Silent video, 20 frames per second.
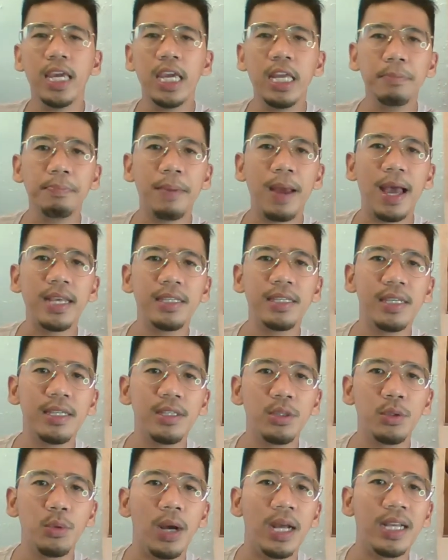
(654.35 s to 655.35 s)
it
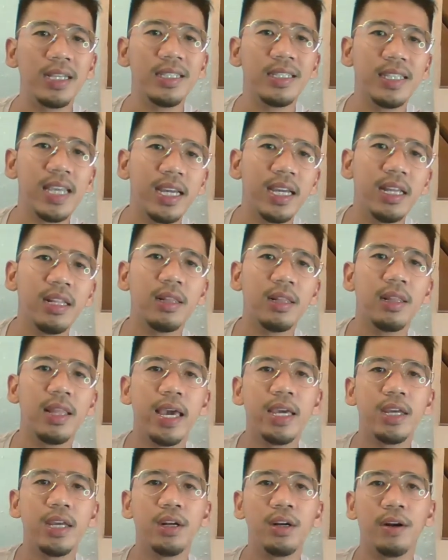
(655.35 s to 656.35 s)
passes to a second
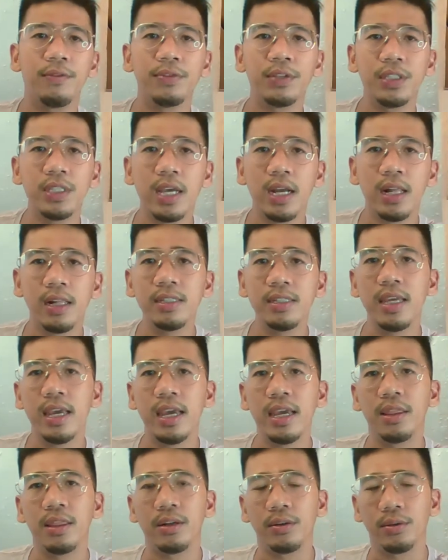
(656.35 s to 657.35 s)
layer of cells
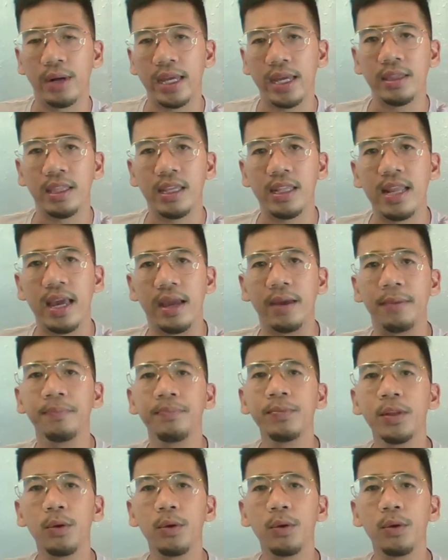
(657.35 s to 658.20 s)
in the retina,